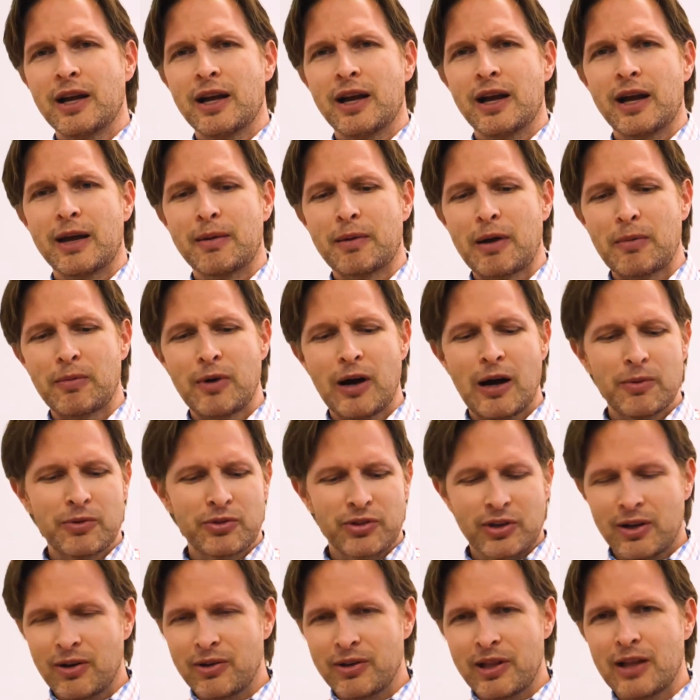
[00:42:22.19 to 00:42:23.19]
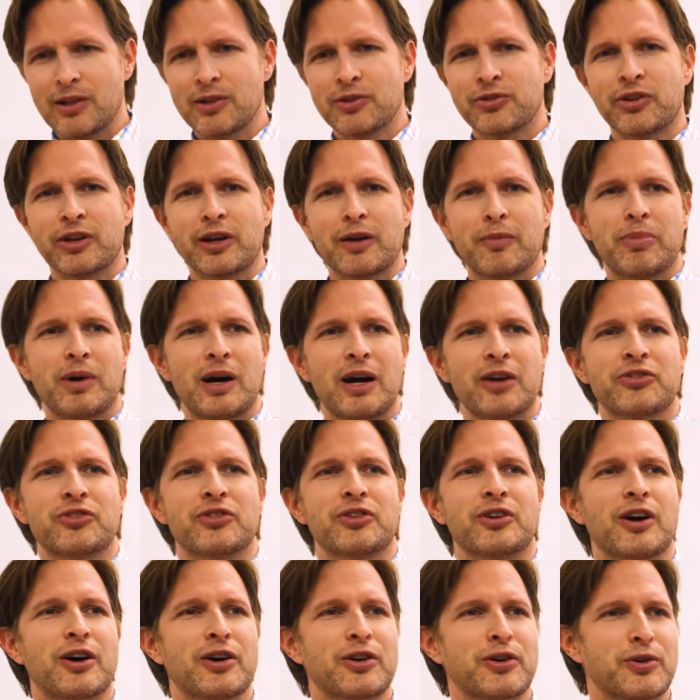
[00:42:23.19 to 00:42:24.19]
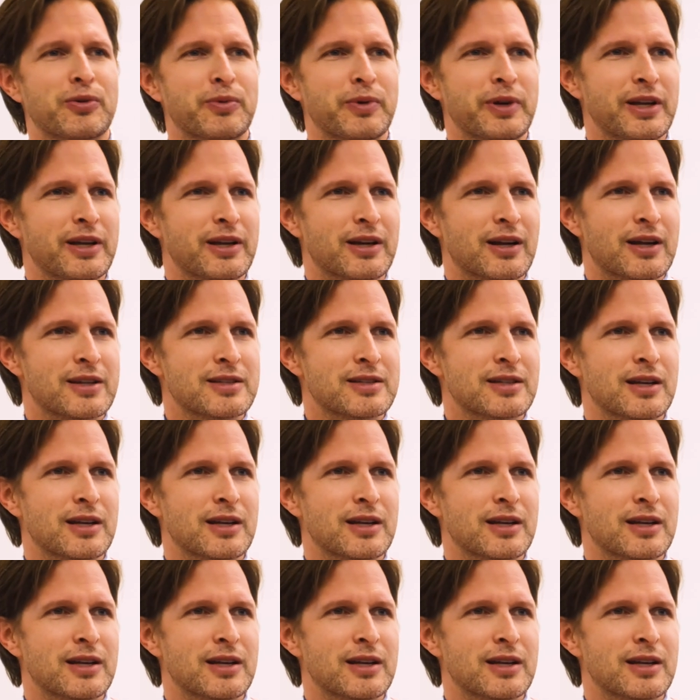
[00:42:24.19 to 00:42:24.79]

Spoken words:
And my mom was like, "Oh, that looks like a Bastinado reed." And